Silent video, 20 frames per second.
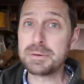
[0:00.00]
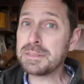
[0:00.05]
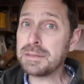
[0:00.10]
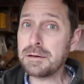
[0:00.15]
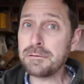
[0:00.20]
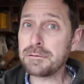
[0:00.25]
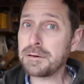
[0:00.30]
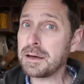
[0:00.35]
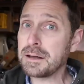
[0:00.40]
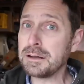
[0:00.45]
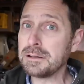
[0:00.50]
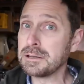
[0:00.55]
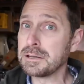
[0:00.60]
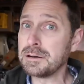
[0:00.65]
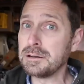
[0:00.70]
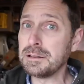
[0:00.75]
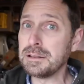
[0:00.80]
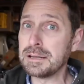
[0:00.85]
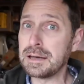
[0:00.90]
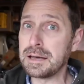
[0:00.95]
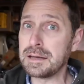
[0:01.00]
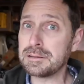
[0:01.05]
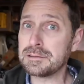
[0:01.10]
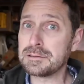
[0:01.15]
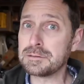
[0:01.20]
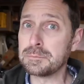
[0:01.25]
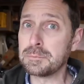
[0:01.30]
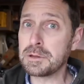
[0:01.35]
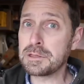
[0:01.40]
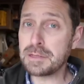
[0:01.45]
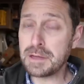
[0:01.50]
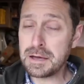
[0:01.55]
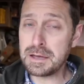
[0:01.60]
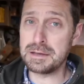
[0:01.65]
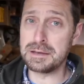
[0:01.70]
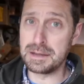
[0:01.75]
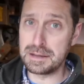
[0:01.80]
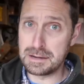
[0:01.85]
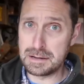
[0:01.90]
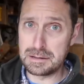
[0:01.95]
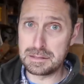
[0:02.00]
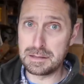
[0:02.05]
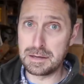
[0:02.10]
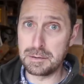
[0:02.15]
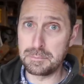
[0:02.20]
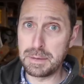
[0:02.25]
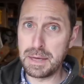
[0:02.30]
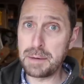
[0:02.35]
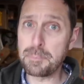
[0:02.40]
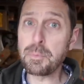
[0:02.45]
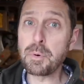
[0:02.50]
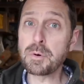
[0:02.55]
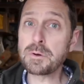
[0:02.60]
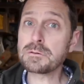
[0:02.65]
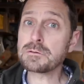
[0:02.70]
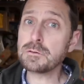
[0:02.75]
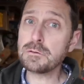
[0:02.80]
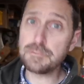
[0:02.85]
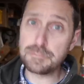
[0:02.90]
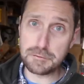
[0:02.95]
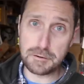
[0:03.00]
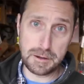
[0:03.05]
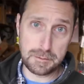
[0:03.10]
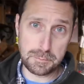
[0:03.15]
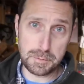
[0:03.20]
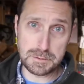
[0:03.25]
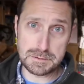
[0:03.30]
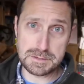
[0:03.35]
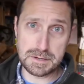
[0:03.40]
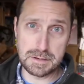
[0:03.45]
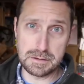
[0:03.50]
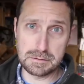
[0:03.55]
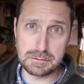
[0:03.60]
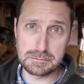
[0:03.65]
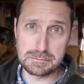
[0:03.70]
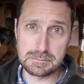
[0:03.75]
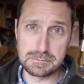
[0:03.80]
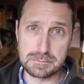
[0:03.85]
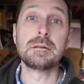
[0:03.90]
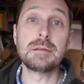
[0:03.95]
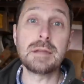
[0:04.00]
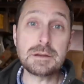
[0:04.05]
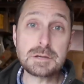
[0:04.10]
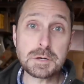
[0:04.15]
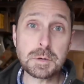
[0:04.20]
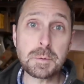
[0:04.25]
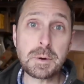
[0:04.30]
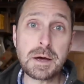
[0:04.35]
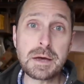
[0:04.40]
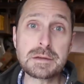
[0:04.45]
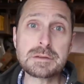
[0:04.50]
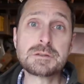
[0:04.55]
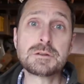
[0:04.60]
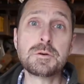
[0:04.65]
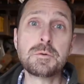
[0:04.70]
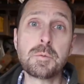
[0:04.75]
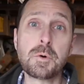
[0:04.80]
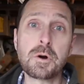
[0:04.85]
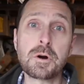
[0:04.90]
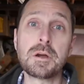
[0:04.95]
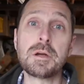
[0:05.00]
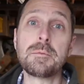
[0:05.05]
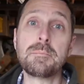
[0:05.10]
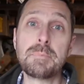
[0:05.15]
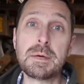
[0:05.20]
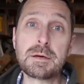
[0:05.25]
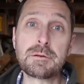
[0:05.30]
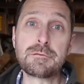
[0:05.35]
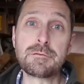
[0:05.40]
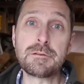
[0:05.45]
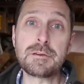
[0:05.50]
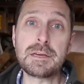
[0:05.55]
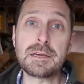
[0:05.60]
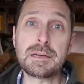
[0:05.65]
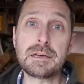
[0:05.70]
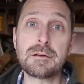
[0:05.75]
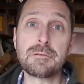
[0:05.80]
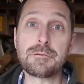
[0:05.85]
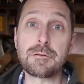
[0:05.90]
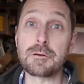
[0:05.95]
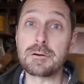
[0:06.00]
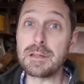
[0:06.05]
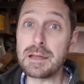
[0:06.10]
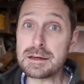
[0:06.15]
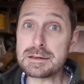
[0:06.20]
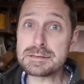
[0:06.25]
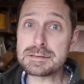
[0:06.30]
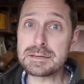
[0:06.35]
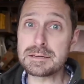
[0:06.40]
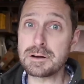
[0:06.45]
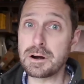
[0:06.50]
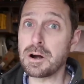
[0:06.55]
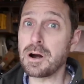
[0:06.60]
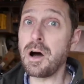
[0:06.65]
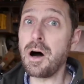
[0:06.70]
but they've got a little less methionine in them at 0.25%. NatureWise, DuMOR, and Big V for lysine are